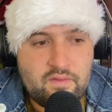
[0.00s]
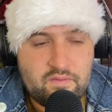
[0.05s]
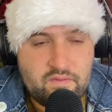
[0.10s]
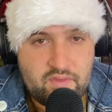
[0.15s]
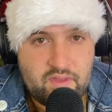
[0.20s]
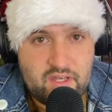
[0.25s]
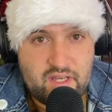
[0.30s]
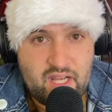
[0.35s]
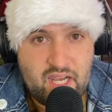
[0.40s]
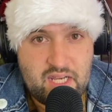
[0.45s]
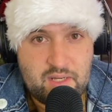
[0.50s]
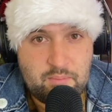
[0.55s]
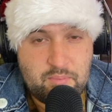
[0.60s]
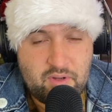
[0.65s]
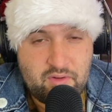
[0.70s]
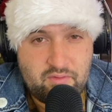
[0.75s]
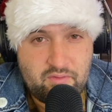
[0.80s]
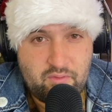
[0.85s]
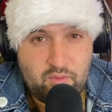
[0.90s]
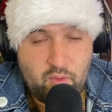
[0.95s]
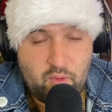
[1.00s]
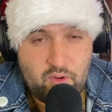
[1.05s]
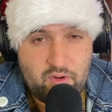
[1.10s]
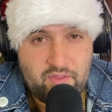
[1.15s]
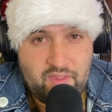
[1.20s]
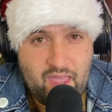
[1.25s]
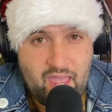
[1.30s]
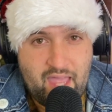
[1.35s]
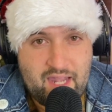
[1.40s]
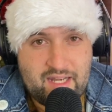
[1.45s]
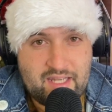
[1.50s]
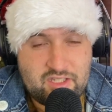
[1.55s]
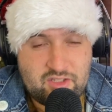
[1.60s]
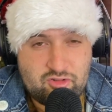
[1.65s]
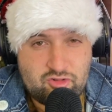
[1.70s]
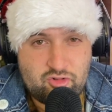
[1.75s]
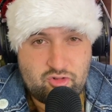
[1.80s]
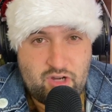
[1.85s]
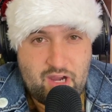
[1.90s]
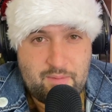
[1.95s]
The night before that is
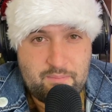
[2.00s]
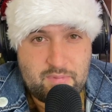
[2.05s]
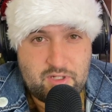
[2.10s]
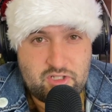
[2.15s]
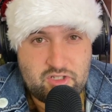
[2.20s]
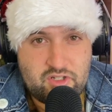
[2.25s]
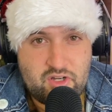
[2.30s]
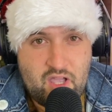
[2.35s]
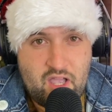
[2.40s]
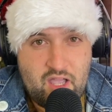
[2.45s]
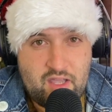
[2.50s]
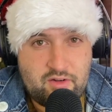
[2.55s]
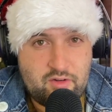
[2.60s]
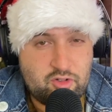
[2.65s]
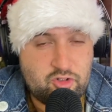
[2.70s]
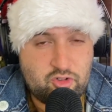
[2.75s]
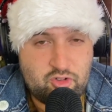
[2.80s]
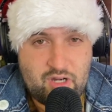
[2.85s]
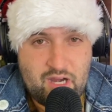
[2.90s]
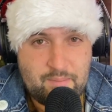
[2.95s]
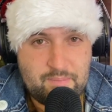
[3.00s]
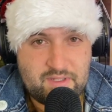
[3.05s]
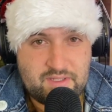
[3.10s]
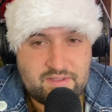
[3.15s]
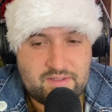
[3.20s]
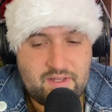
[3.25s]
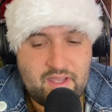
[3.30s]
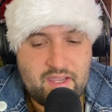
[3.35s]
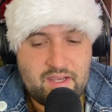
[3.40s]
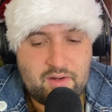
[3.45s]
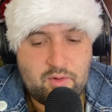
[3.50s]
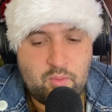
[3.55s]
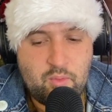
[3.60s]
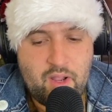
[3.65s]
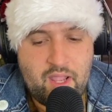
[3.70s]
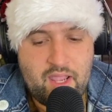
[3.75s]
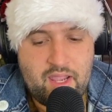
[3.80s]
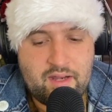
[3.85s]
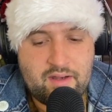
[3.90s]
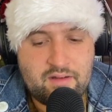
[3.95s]
Krampusnacht or Krampus Night,
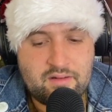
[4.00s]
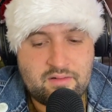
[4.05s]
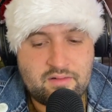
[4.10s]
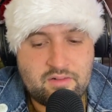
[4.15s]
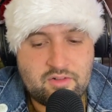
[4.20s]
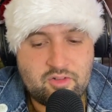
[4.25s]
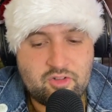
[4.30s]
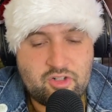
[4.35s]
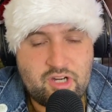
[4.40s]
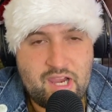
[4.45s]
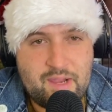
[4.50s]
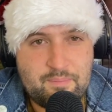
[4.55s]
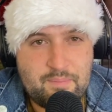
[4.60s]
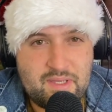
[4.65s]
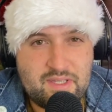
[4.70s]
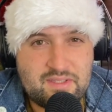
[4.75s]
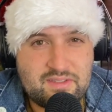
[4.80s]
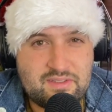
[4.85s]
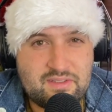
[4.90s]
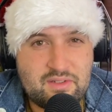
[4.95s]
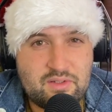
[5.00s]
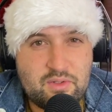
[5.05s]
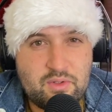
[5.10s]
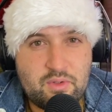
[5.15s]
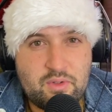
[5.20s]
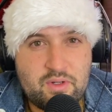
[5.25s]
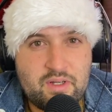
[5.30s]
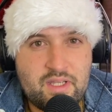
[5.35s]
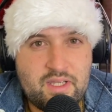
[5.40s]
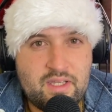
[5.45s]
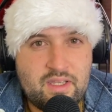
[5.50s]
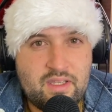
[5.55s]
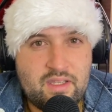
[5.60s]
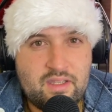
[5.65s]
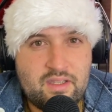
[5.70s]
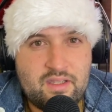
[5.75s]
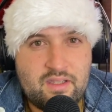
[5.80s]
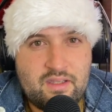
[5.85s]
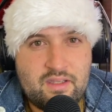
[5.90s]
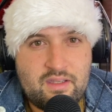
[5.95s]
when Krampus, who
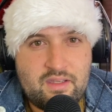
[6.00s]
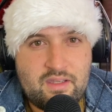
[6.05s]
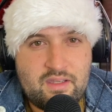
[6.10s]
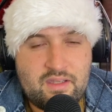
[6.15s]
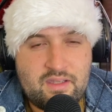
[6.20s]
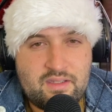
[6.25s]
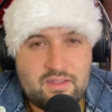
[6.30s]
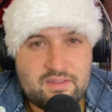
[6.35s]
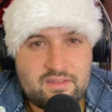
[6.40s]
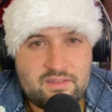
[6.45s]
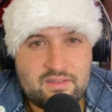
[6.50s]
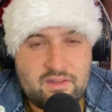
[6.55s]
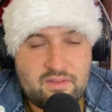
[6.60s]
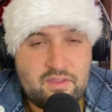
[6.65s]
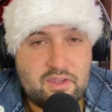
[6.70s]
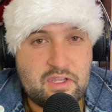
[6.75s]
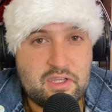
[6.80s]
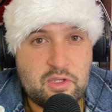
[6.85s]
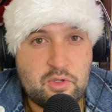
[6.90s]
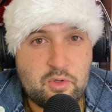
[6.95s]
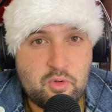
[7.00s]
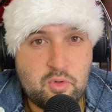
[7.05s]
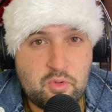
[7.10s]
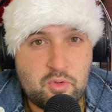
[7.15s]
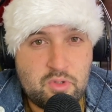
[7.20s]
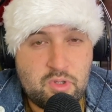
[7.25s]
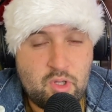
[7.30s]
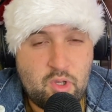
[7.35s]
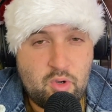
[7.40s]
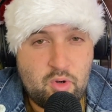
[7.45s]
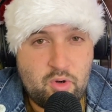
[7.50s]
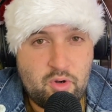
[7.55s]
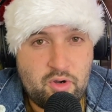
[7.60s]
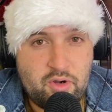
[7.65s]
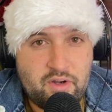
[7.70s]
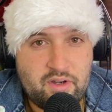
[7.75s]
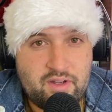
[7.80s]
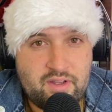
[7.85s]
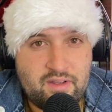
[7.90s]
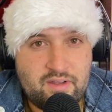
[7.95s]
is the Yule
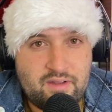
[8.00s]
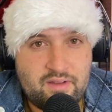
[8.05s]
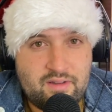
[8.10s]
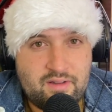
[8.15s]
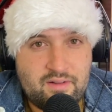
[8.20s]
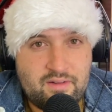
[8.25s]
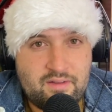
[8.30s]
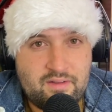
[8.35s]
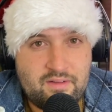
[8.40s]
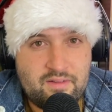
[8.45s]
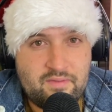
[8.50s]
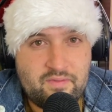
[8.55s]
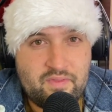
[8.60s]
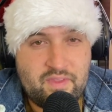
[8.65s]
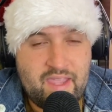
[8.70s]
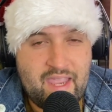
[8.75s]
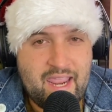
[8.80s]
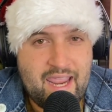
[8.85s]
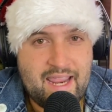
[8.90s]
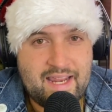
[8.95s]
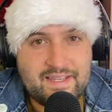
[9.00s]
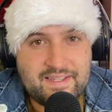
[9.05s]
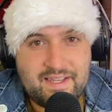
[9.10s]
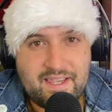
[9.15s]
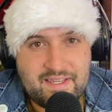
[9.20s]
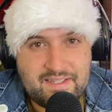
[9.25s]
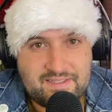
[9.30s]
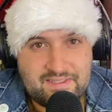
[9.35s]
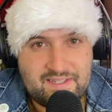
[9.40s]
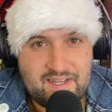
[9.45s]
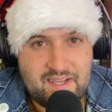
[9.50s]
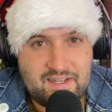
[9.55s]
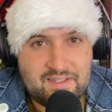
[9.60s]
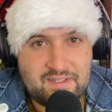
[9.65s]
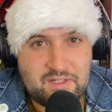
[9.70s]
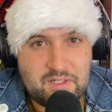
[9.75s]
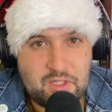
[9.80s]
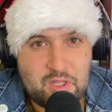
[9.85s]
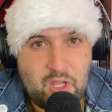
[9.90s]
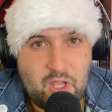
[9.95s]
Lord, the anti-Santa
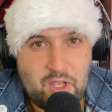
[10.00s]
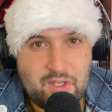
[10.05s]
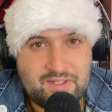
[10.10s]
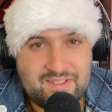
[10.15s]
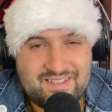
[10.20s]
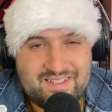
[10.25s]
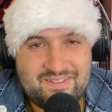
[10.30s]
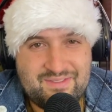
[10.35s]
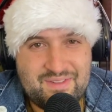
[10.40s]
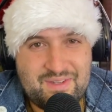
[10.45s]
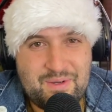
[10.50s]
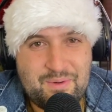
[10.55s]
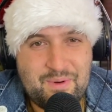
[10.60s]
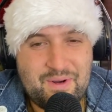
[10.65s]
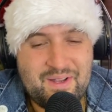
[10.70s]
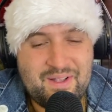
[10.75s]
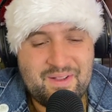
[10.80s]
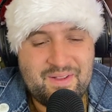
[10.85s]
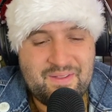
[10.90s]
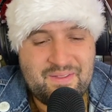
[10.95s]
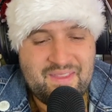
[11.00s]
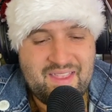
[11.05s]
Claus, if you will,